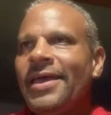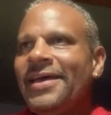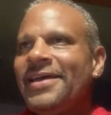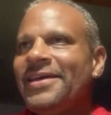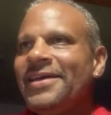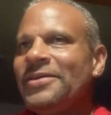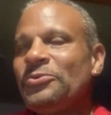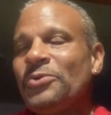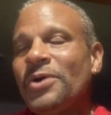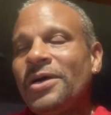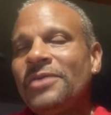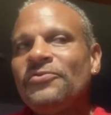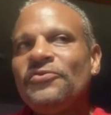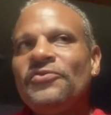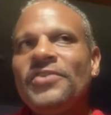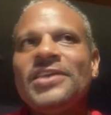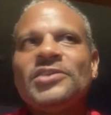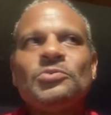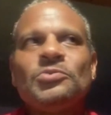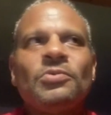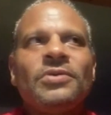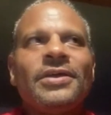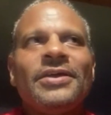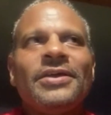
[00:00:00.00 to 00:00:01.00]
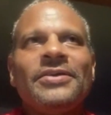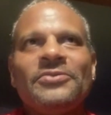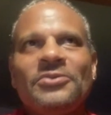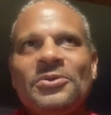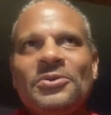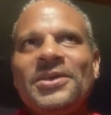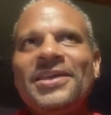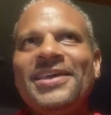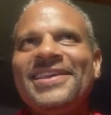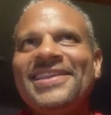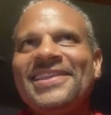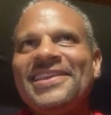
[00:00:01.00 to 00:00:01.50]
Well, Facebook,
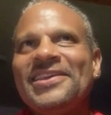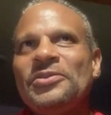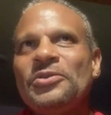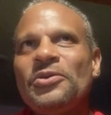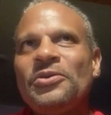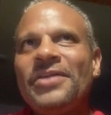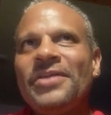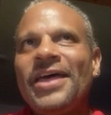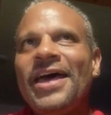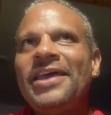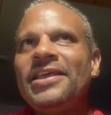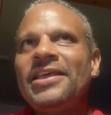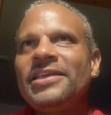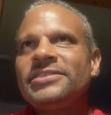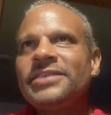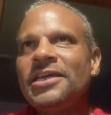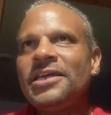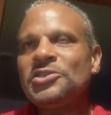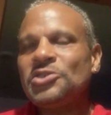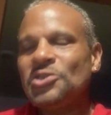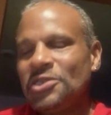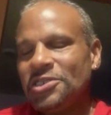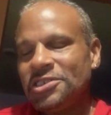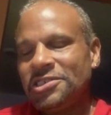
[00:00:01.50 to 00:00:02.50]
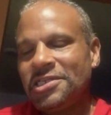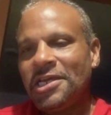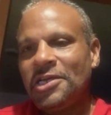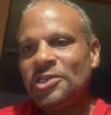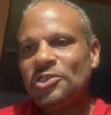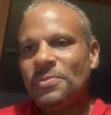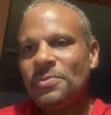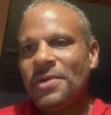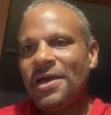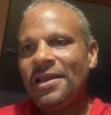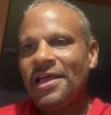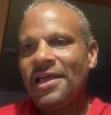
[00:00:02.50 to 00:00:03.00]
that has actually changed
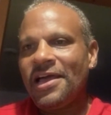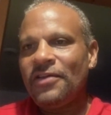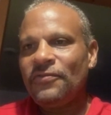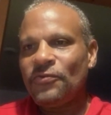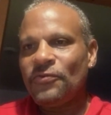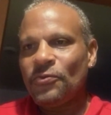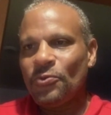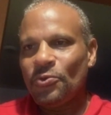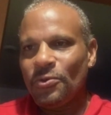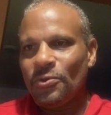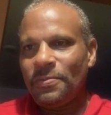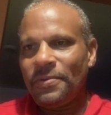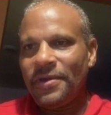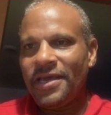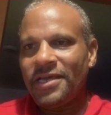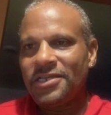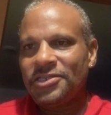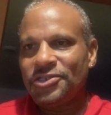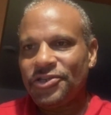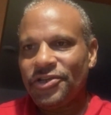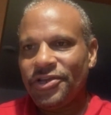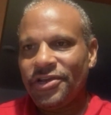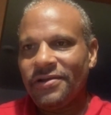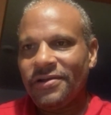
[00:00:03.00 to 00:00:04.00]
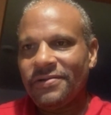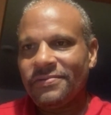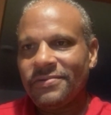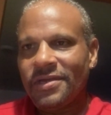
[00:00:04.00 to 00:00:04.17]
my life over the past year.